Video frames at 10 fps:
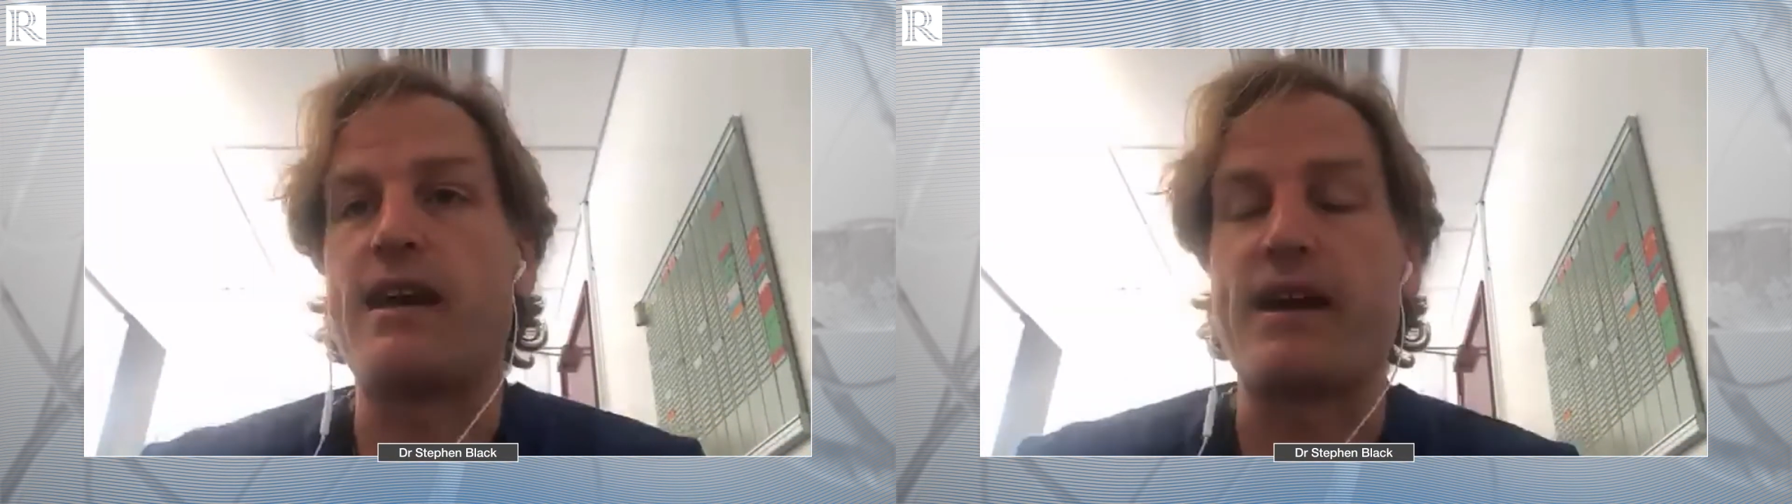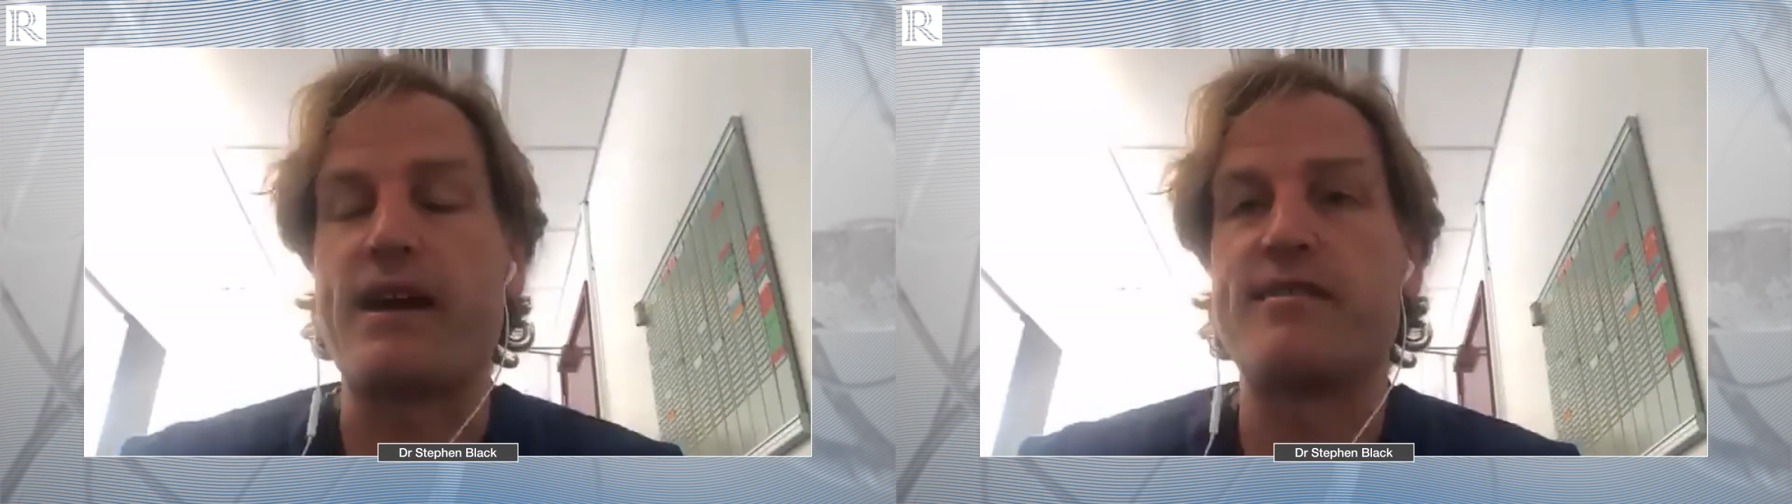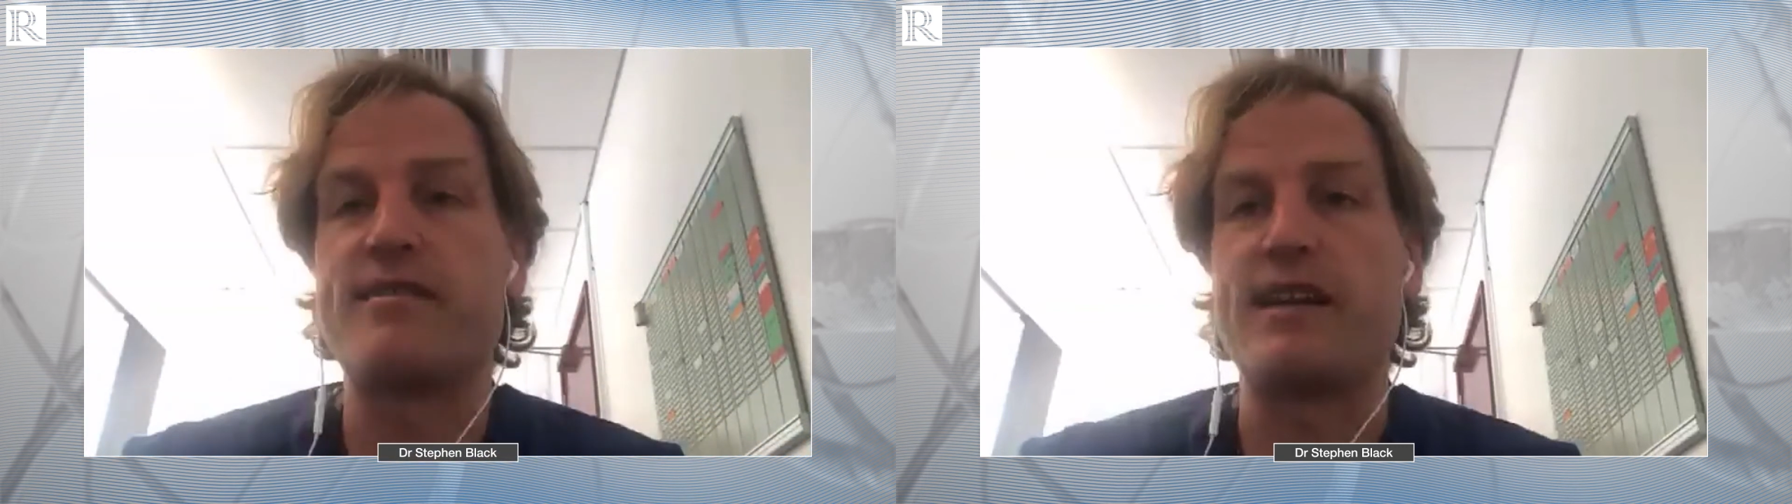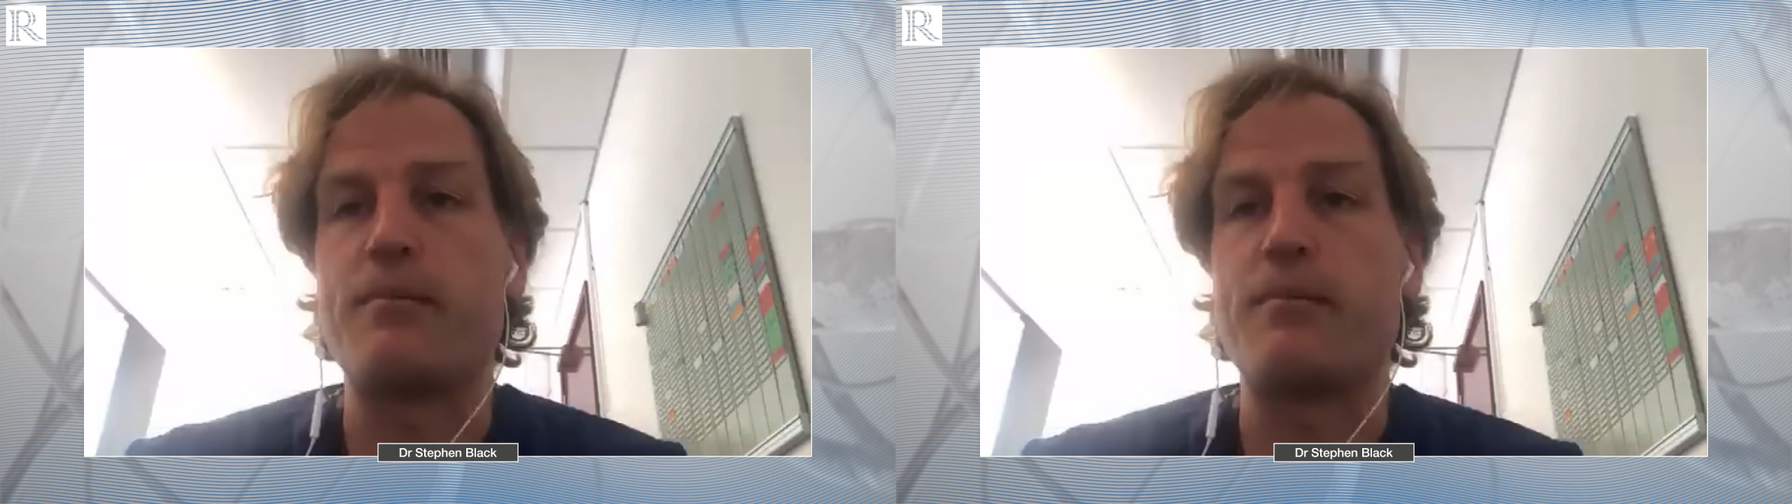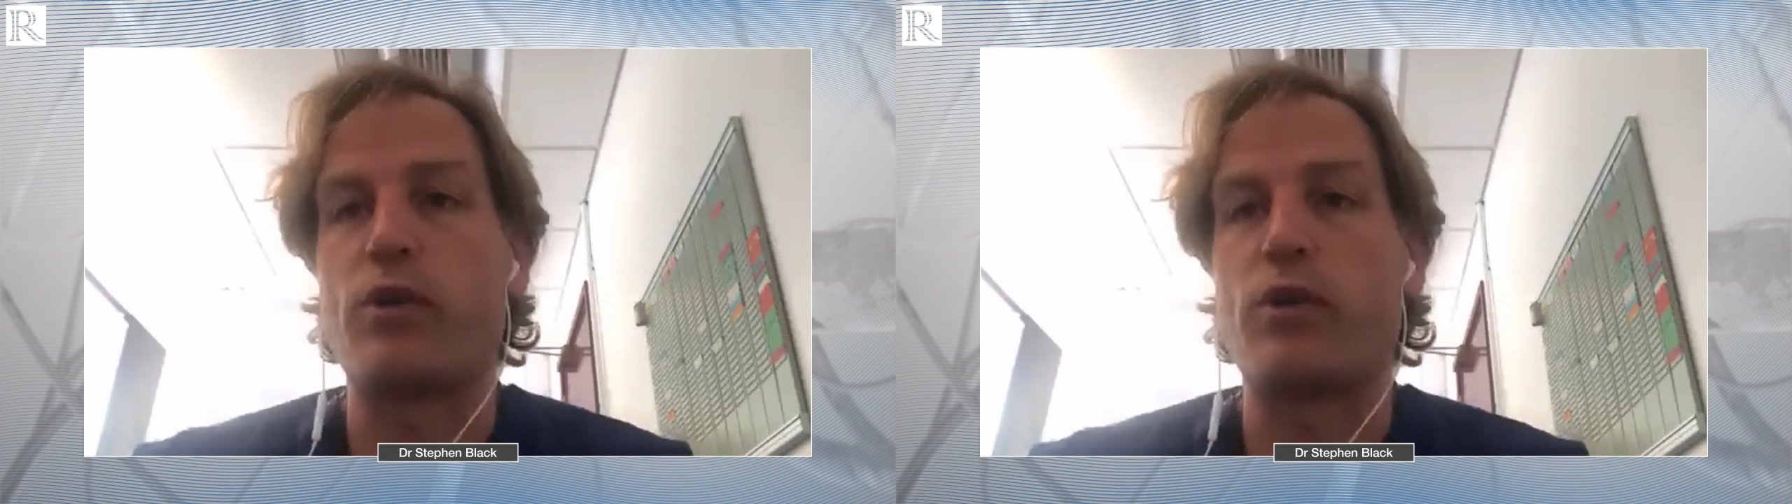and
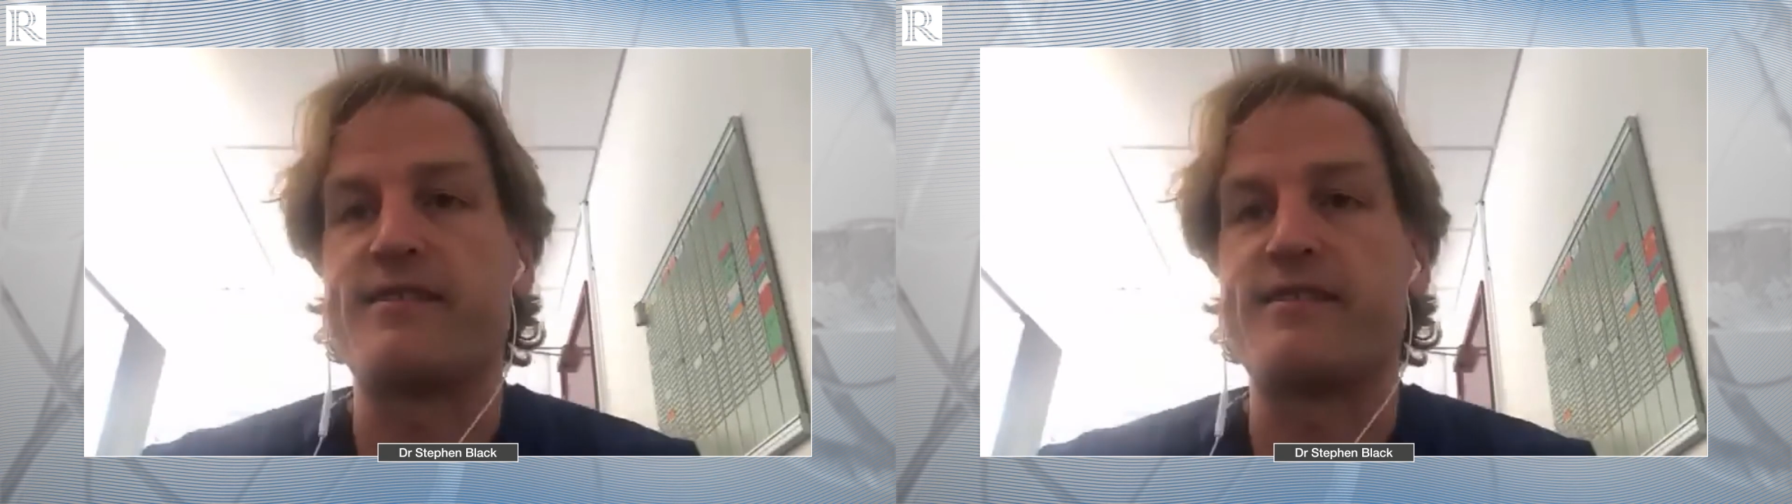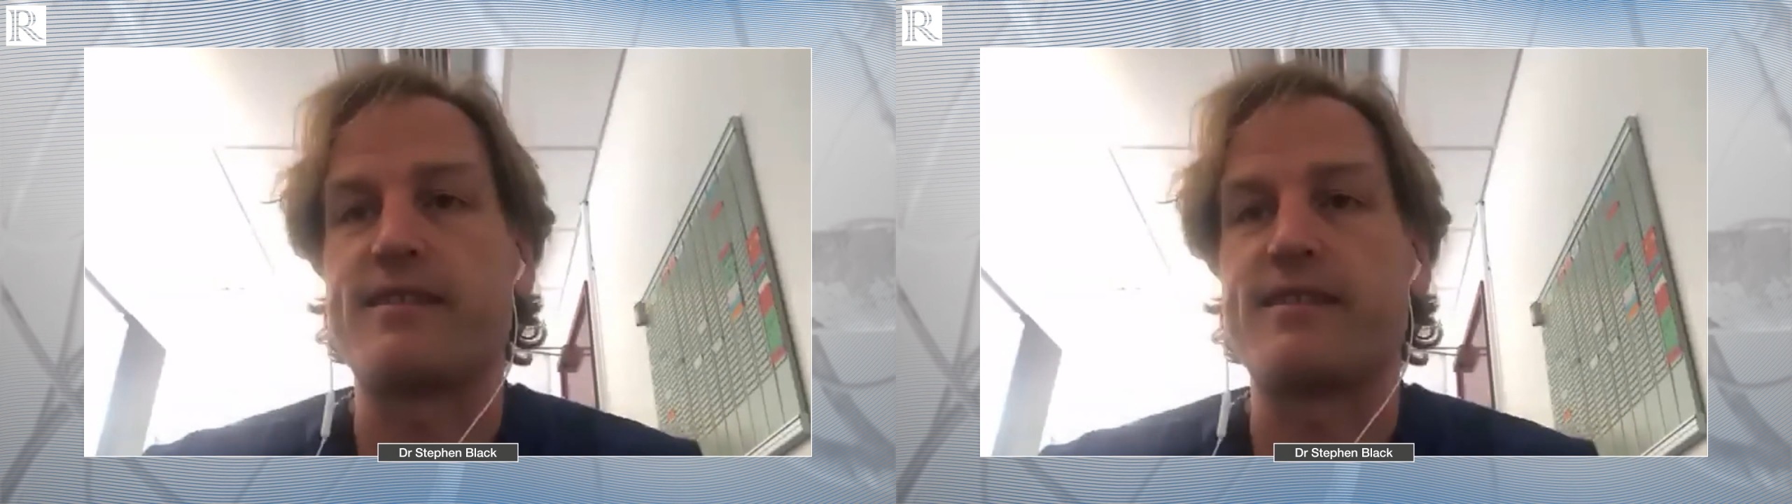the primary